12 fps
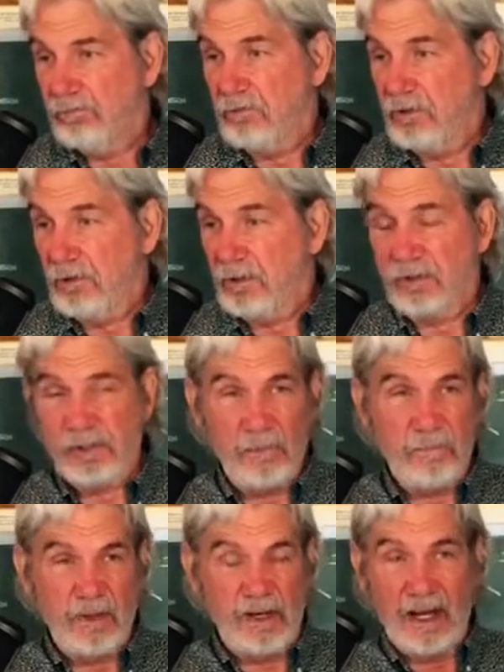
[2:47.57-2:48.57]
doing
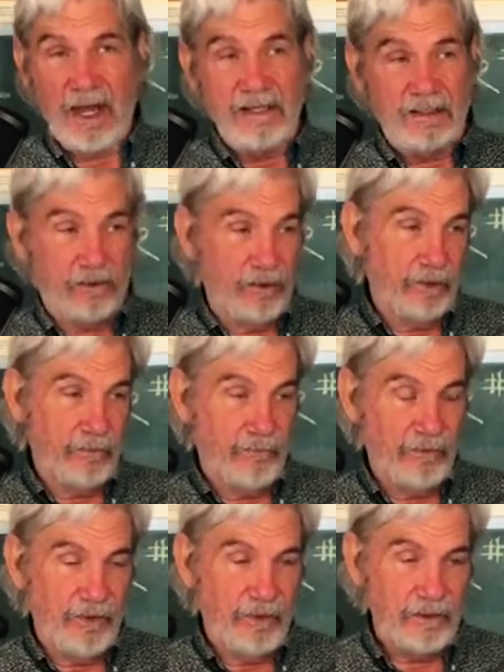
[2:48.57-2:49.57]
something like the
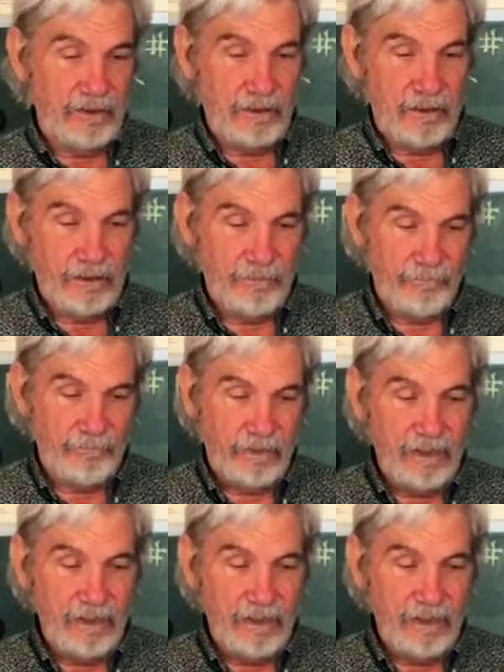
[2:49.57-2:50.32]
the um,